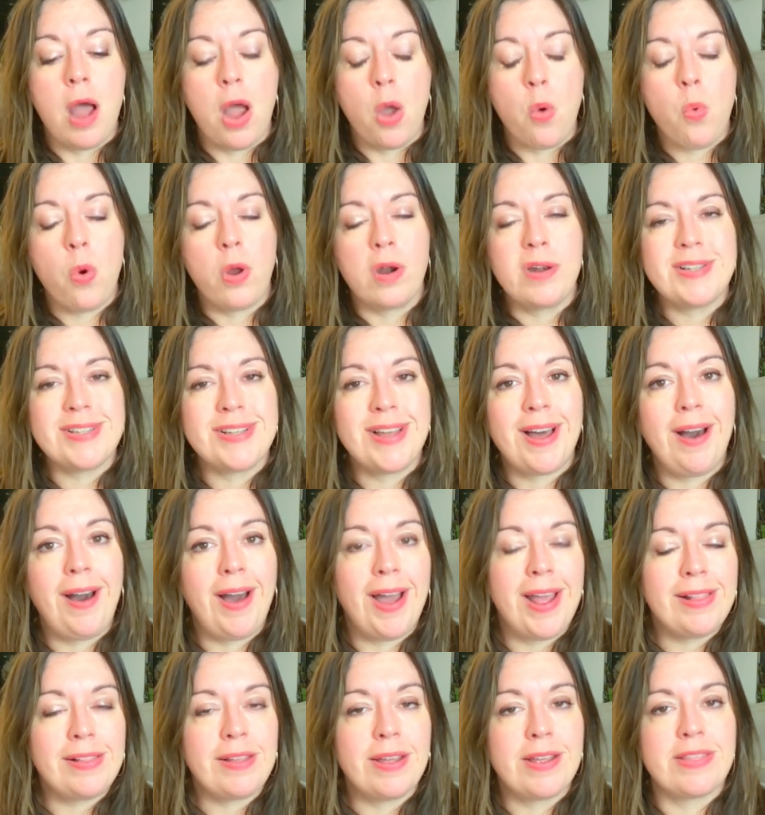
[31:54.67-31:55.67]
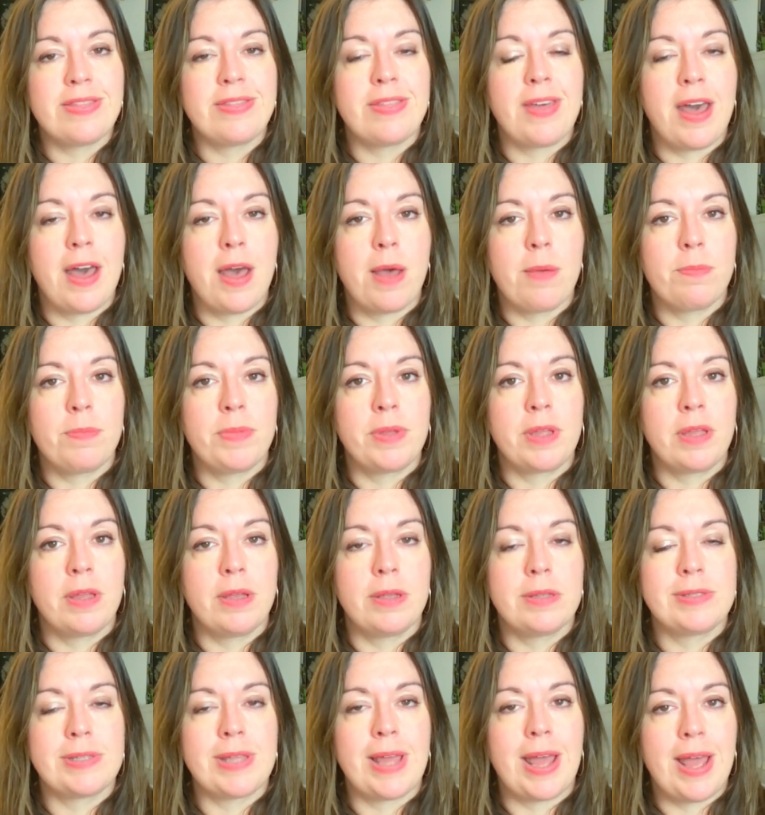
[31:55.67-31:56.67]
I wanted to highlight that
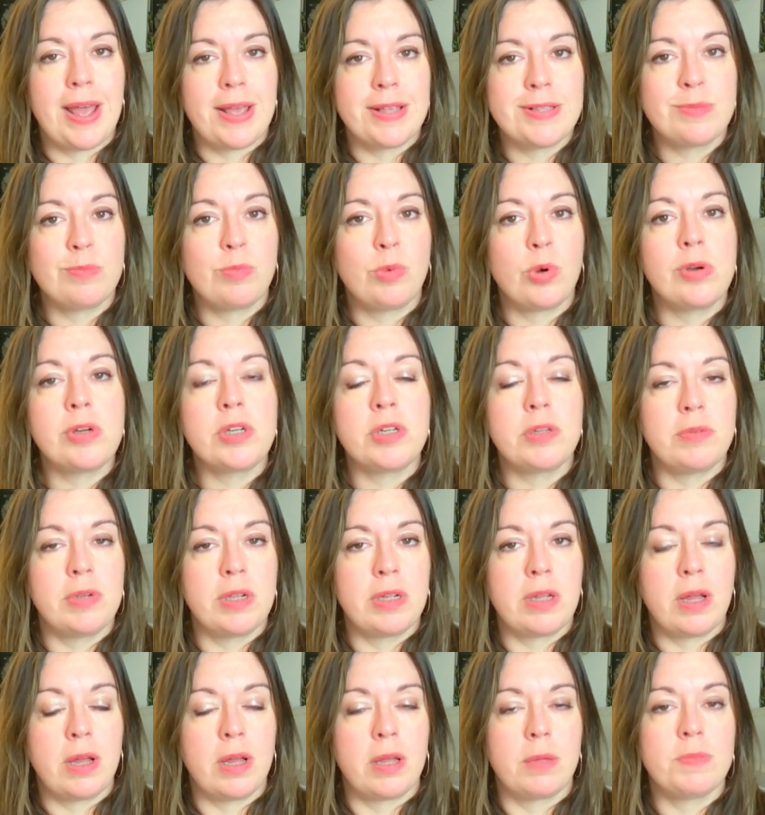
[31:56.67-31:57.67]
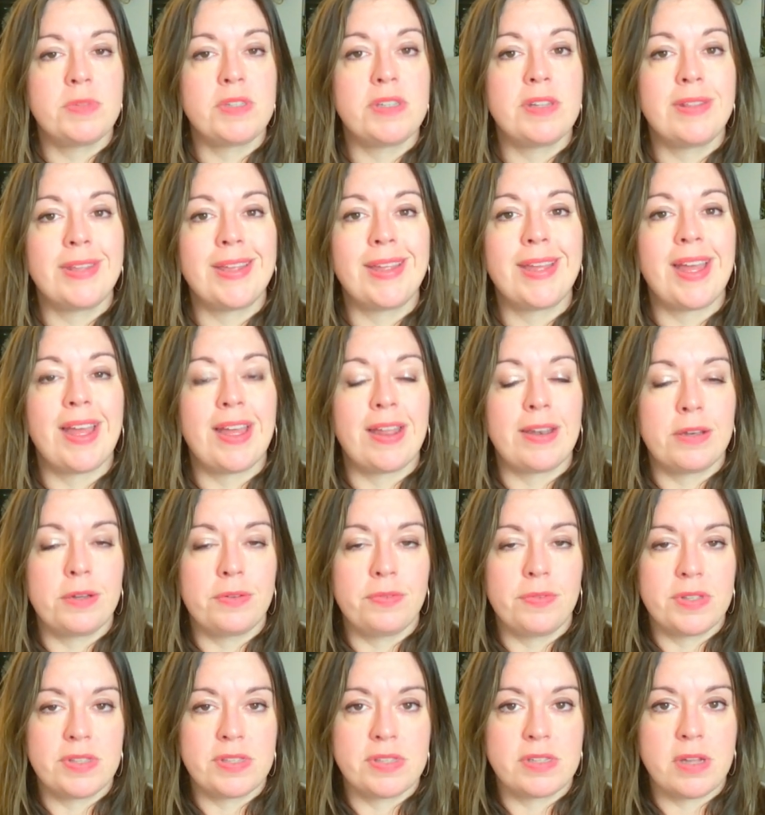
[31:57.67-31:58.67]
because as Mercury comes to the end
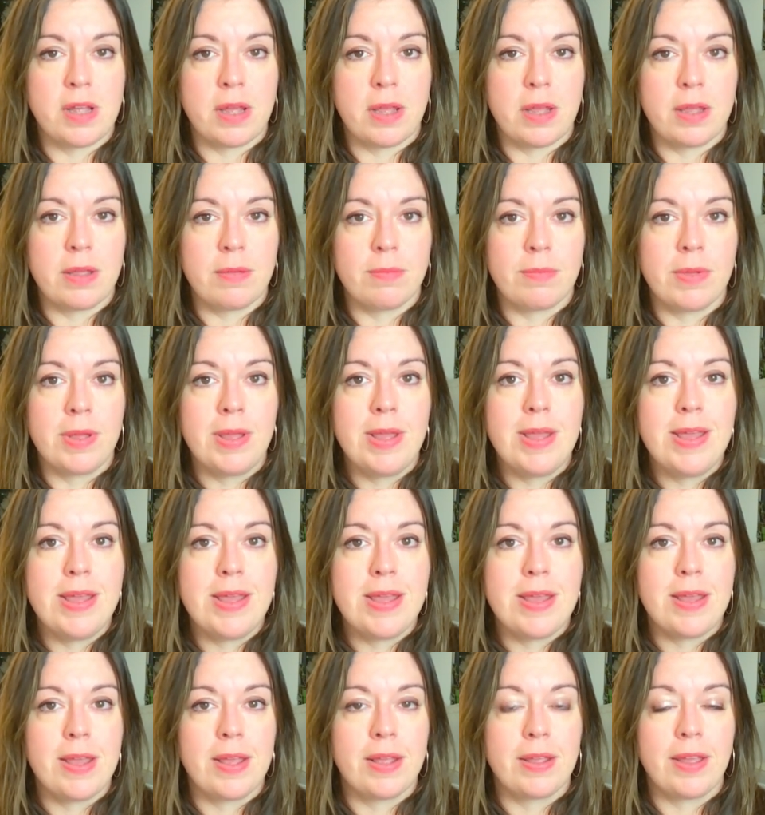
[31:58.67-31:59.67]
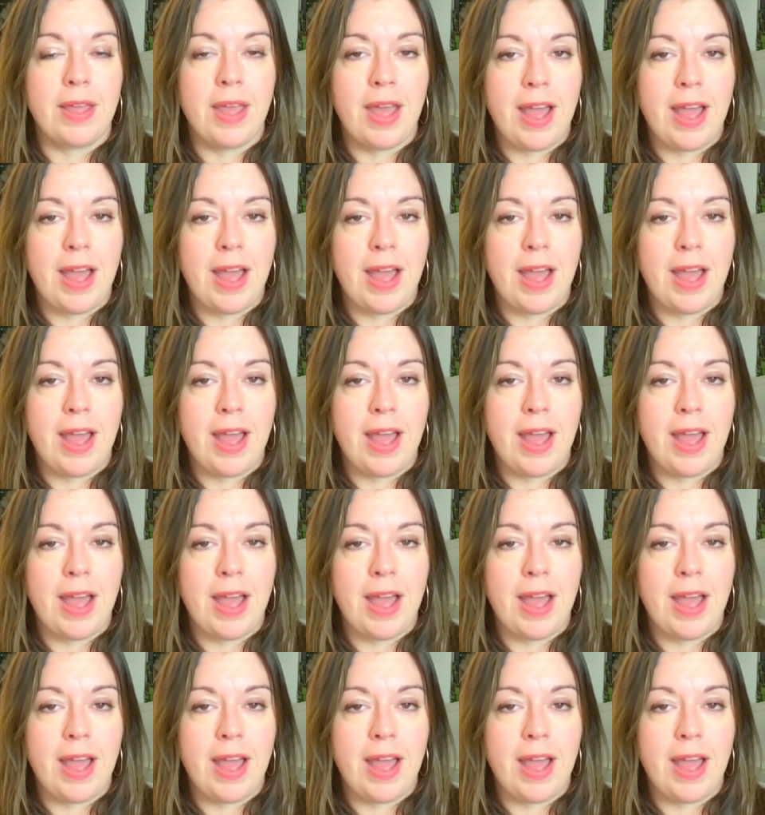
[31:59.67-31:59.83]
of its time in